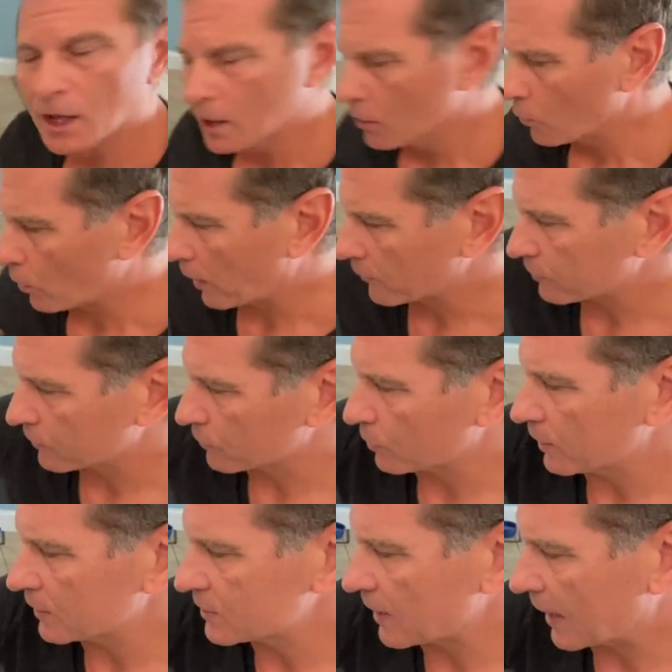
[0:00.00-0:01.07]
Well, I've
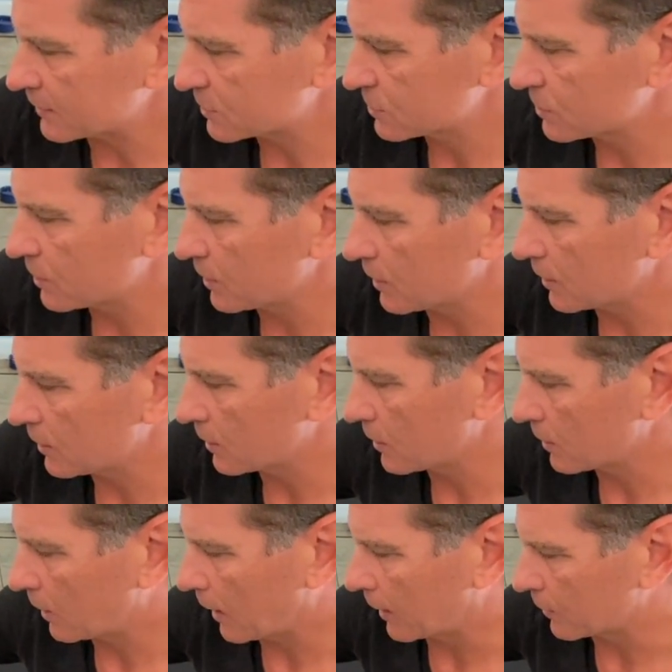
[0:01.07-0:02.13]
reattached the
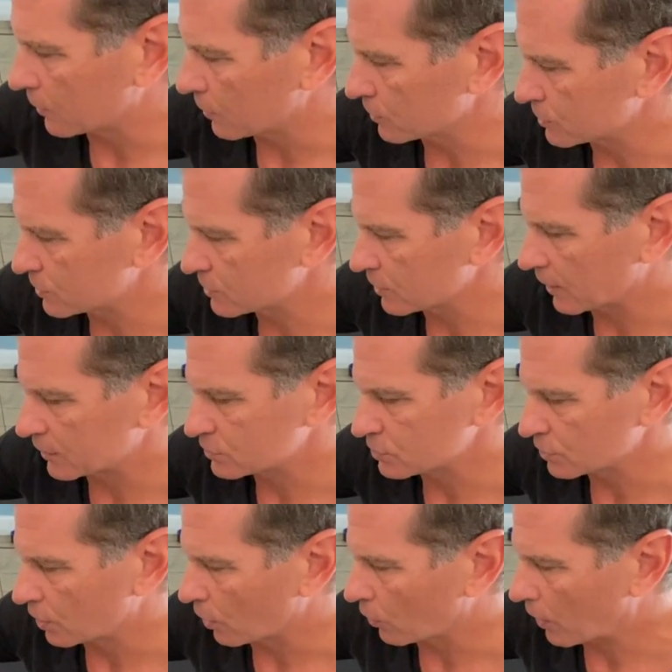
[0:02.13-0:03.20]
handle just to let you
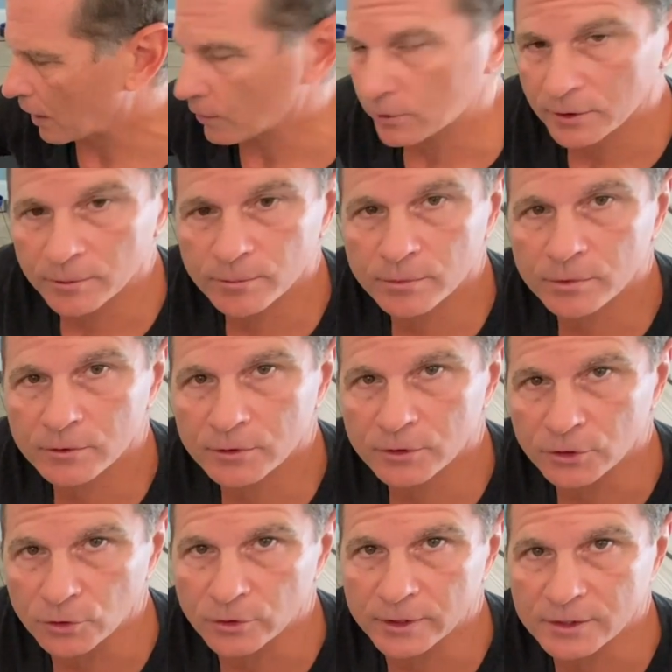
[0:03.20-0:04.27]
know how to
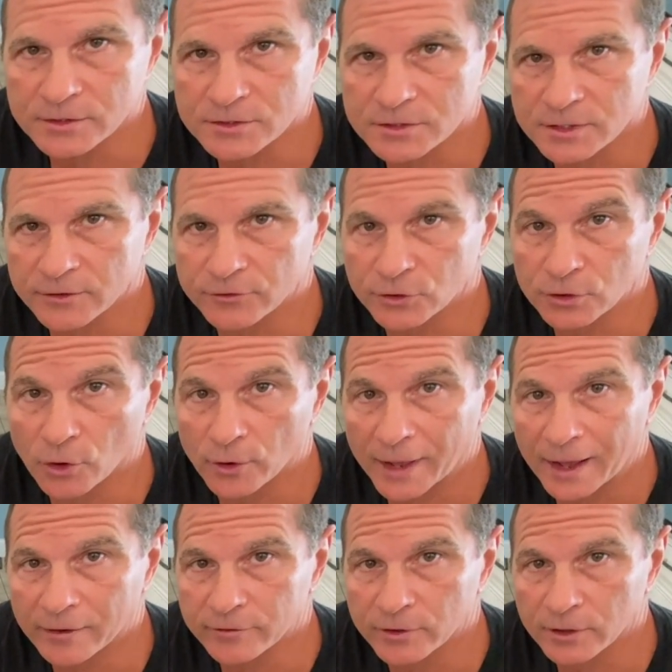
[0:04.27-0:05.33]
do this if you don't
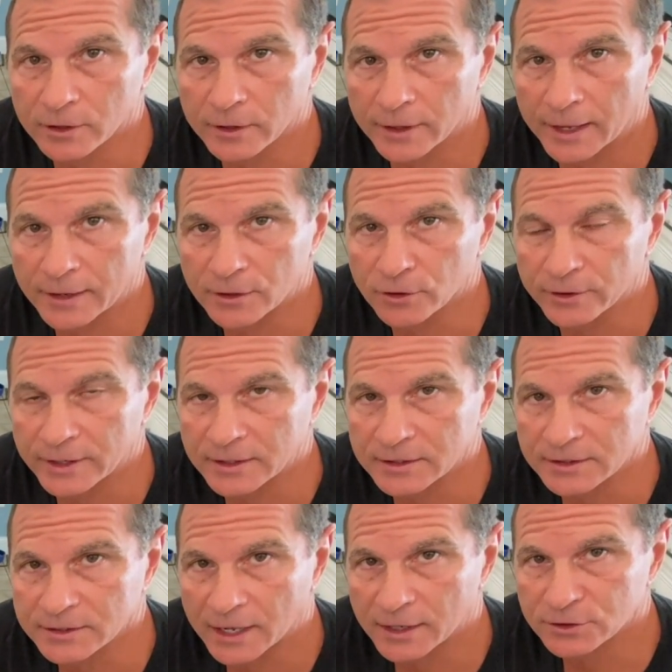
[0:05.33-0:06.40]
have a handle that
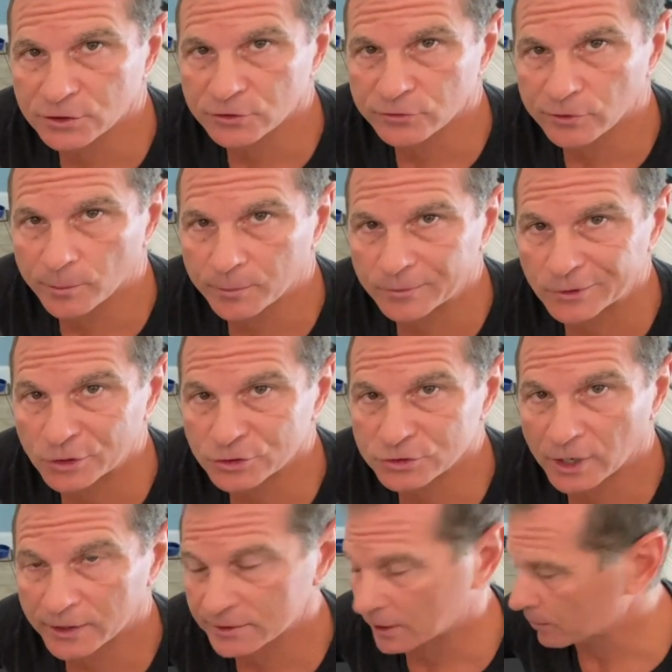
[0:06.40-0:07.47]
detaches from your
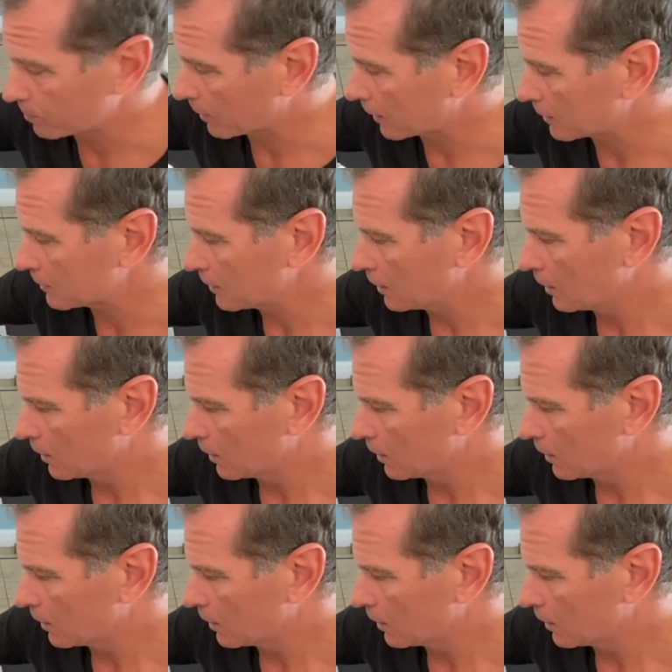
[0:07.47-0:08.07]
saute pan.